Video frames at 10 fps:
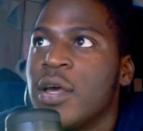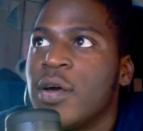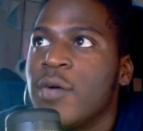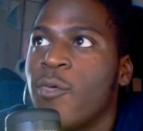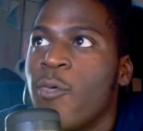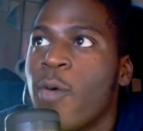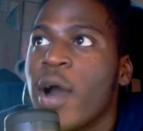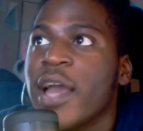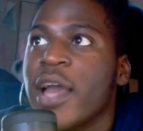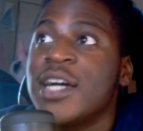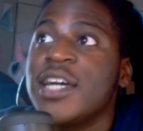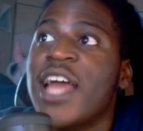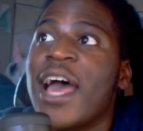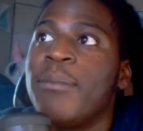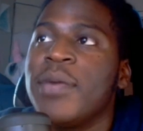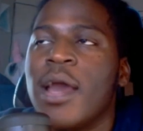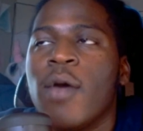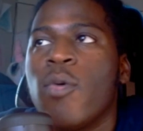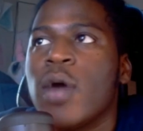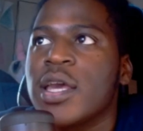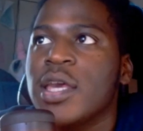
what could happen and what,